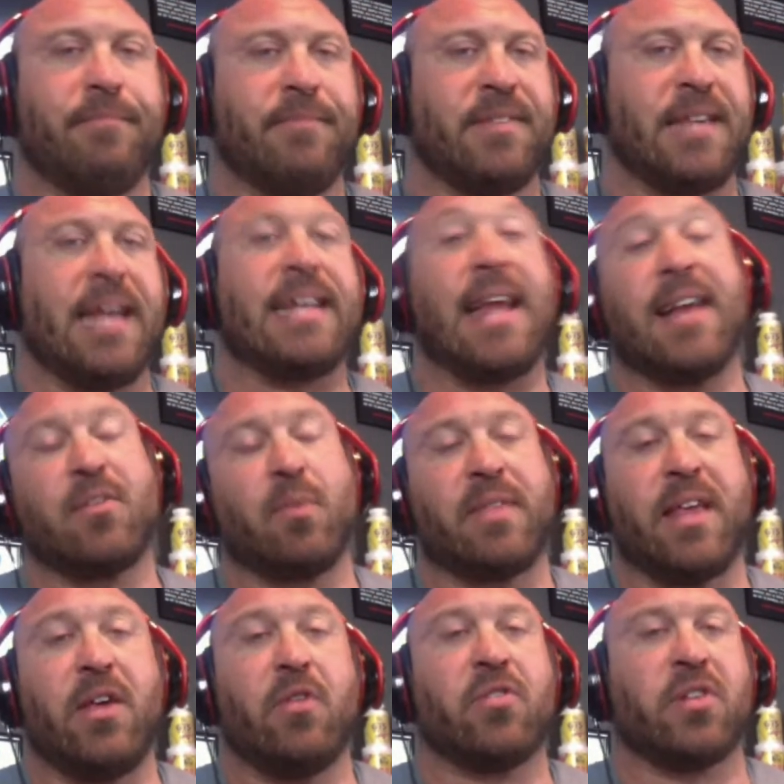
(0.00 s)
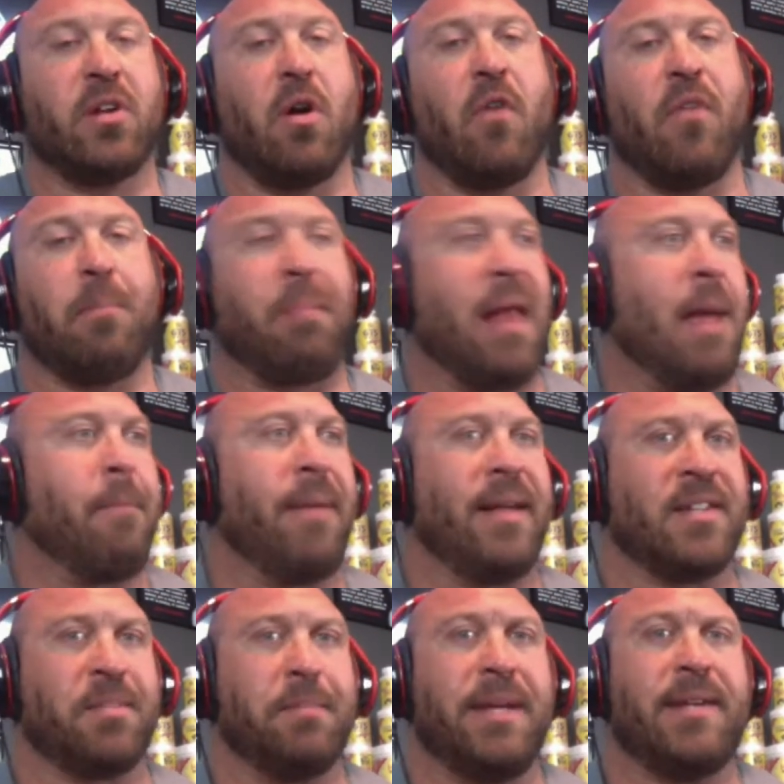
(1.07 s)
Seitan's what they use in all the
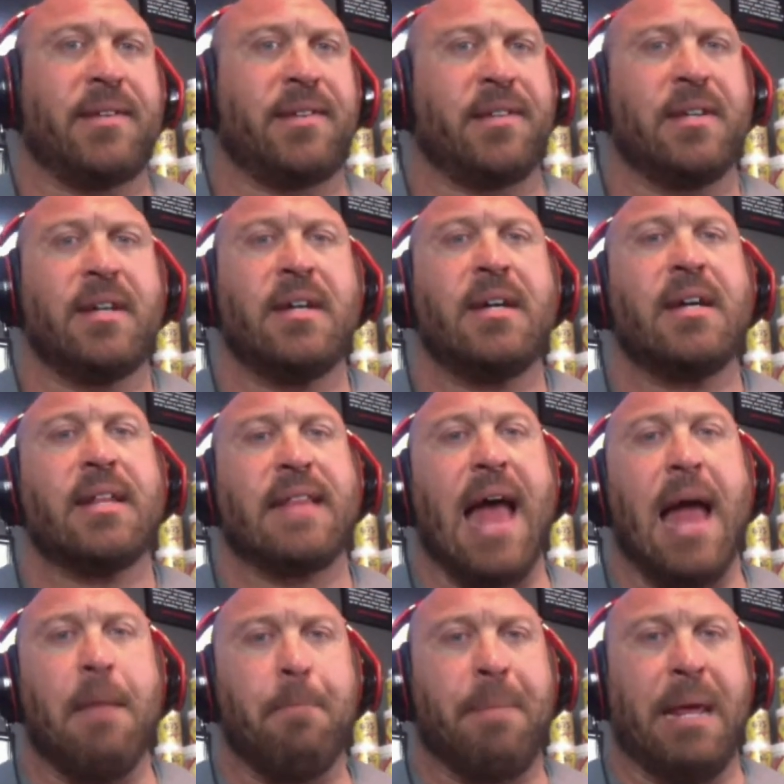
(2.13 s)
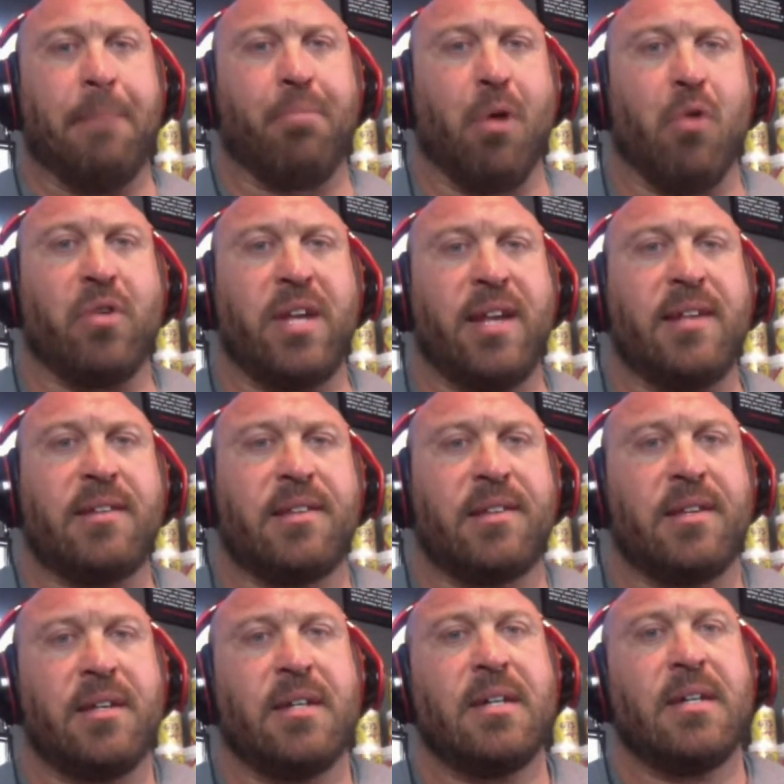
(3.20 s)
plant-based meats. That and pea
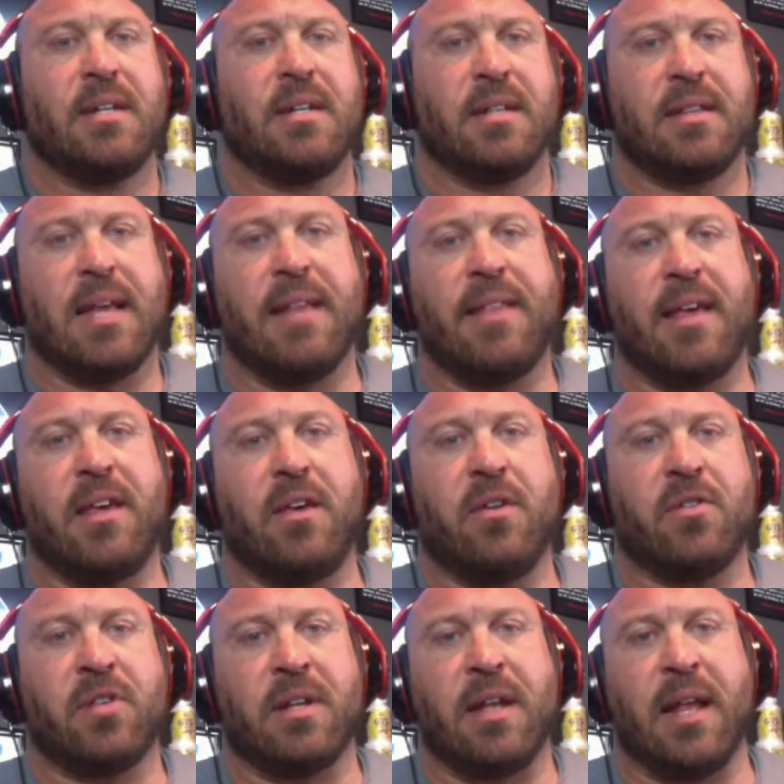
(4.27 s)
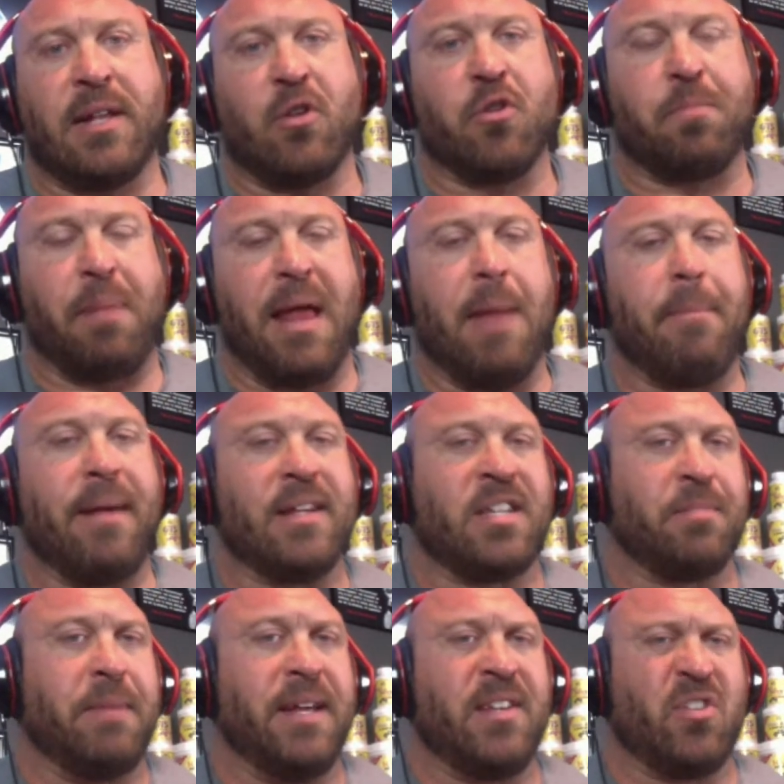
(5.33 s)
proteins that they use. And like those
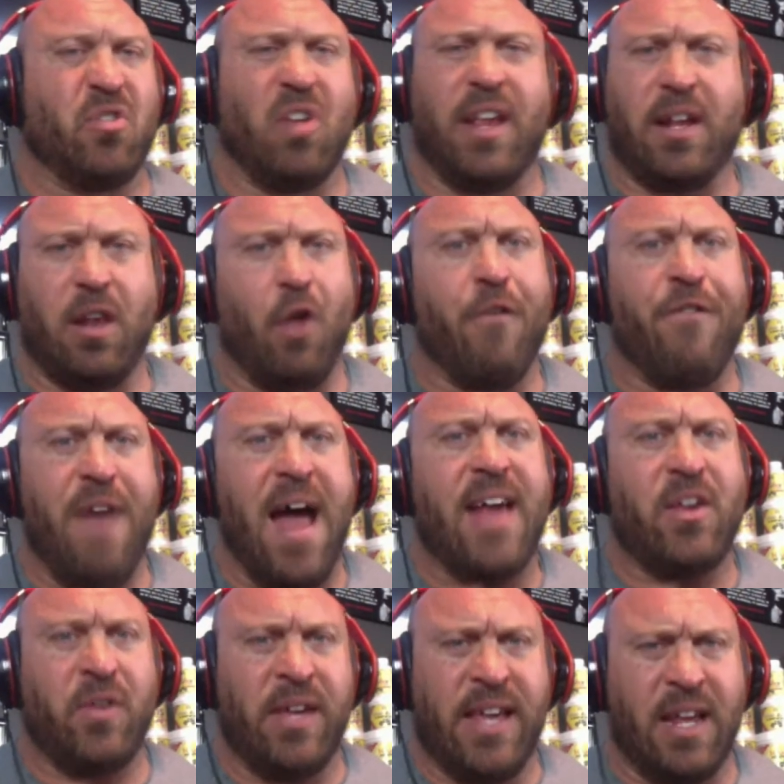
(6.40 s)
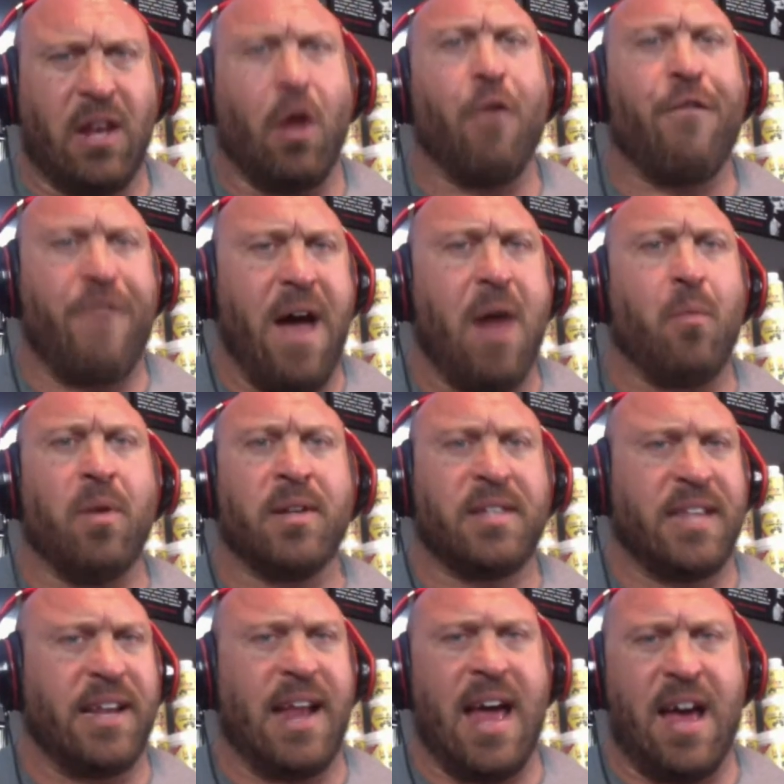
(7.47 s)
plant-based meats are like low fat. You can get low fat
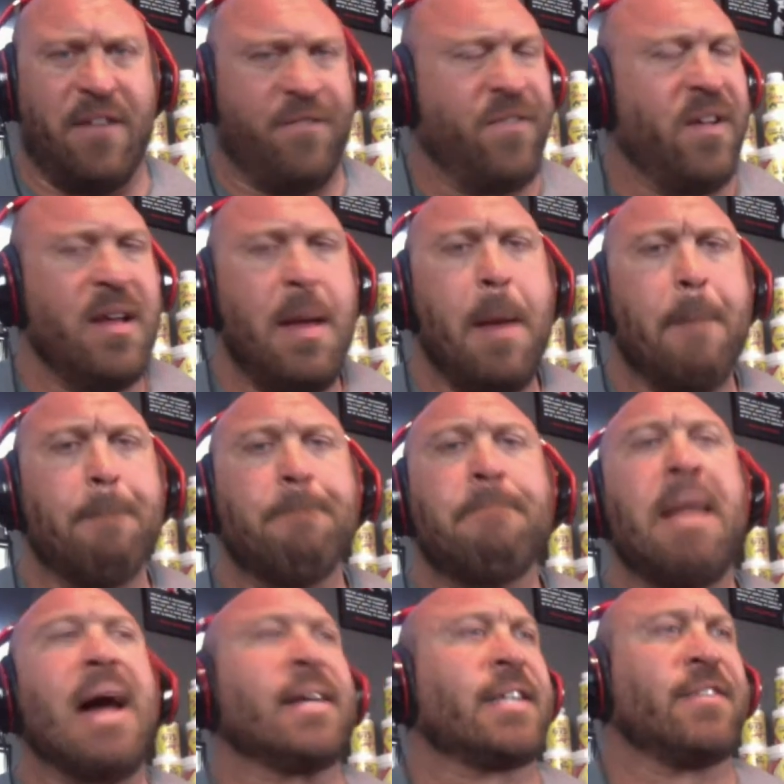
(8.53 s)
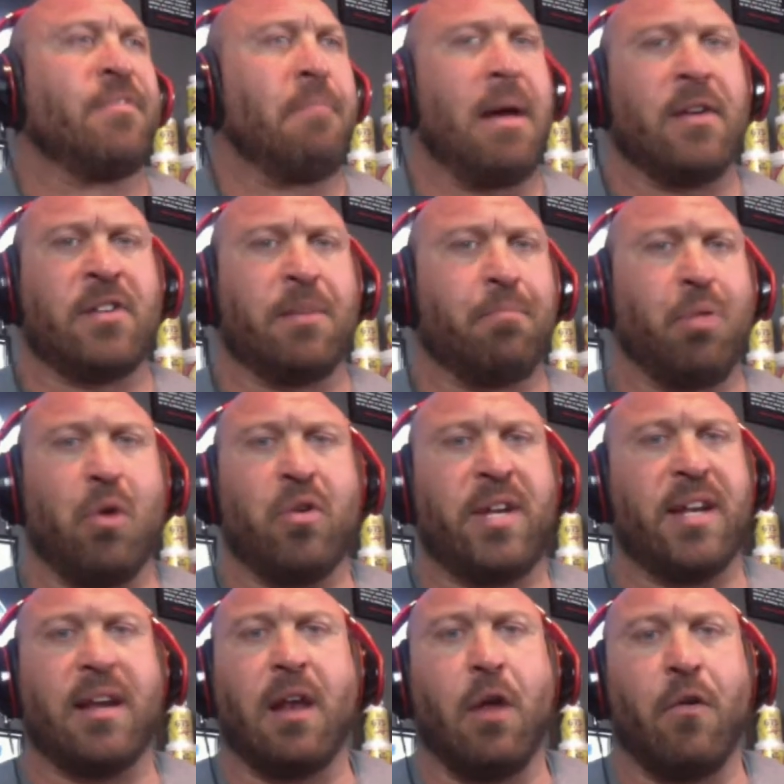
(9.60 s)
ones that have massive amounts of
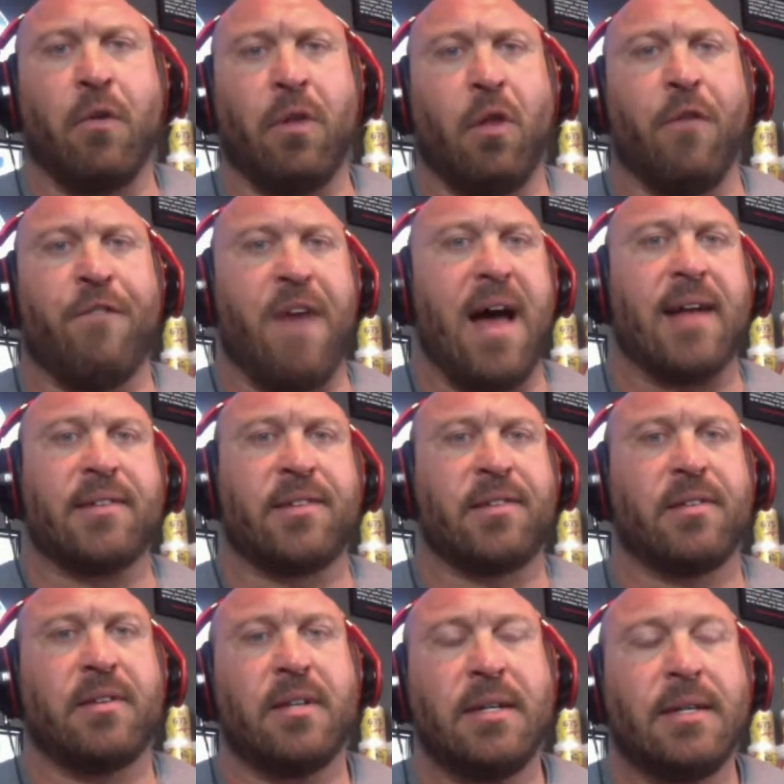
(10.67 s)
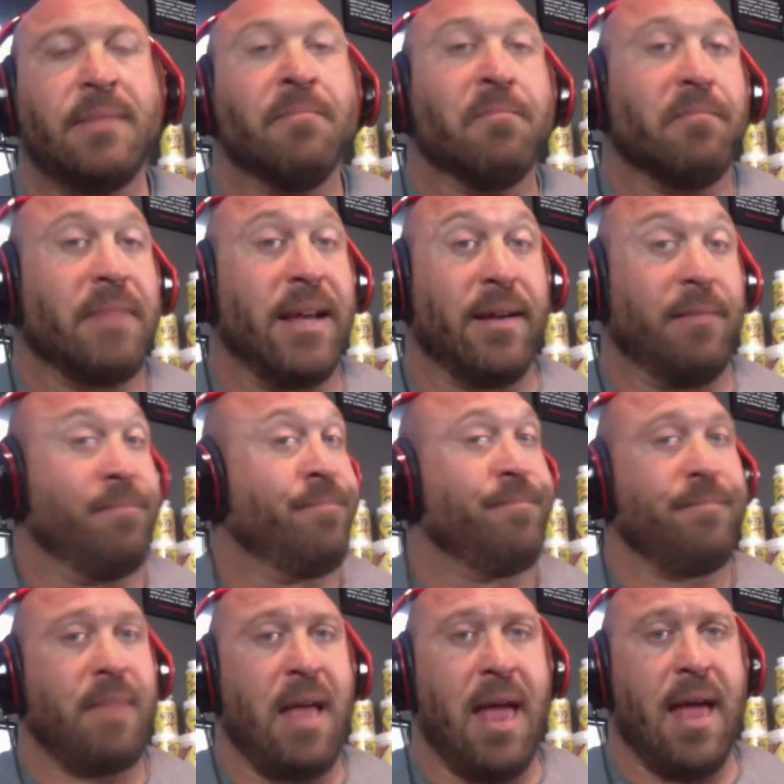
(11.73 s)
protein and low fats in them
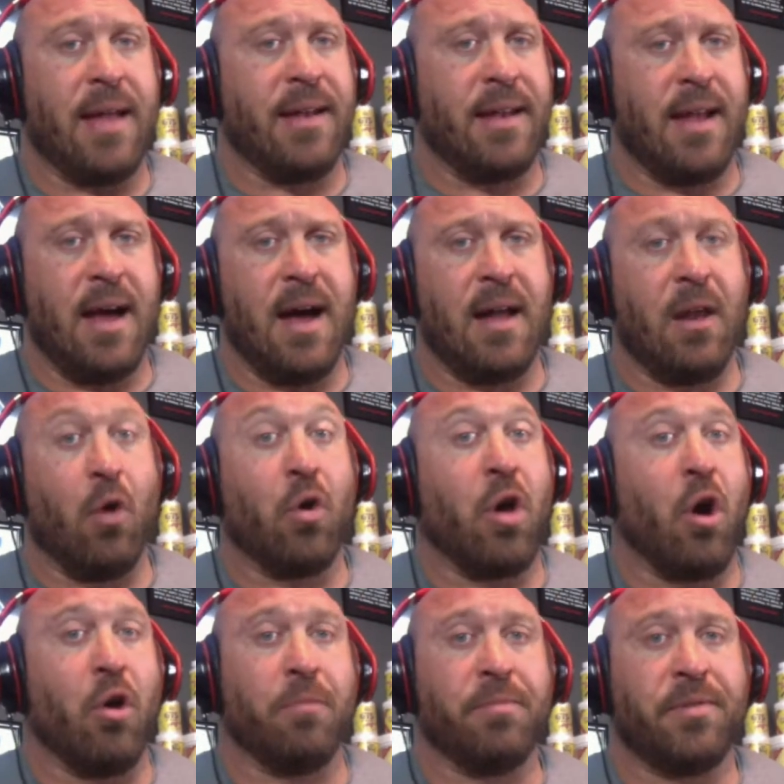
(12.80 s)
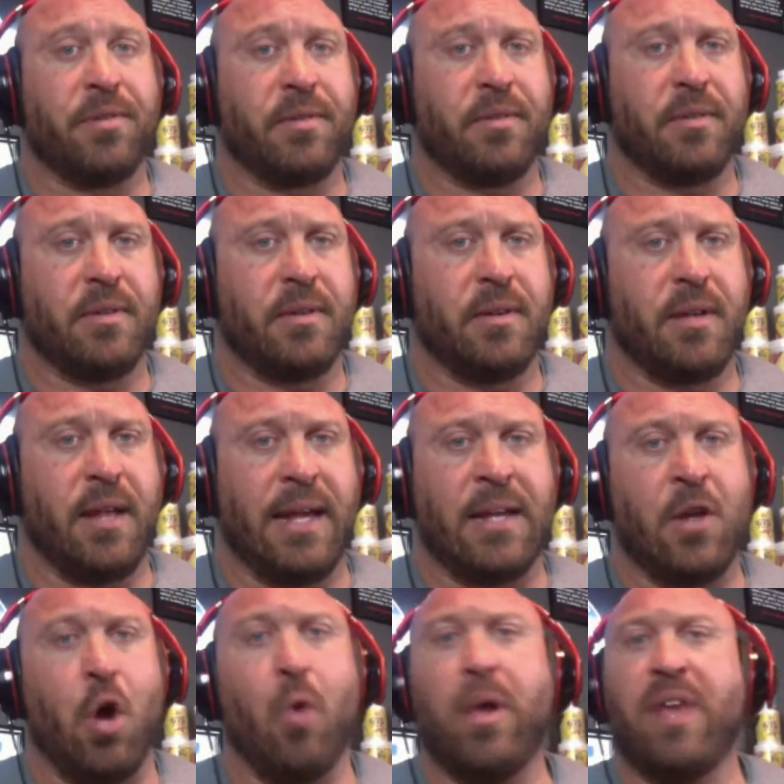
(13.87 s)
and low carbs. Like
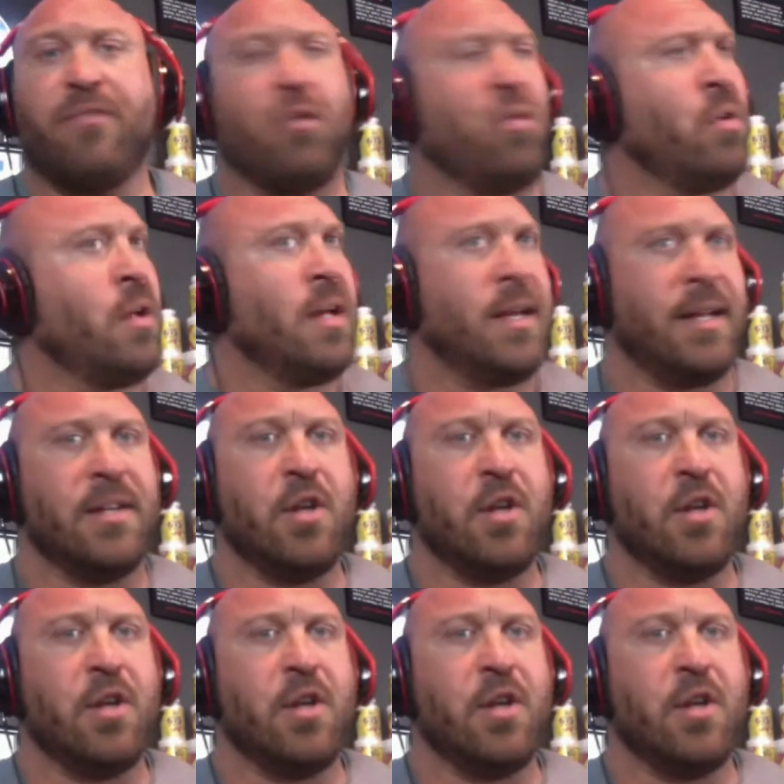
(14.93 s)
No Evil.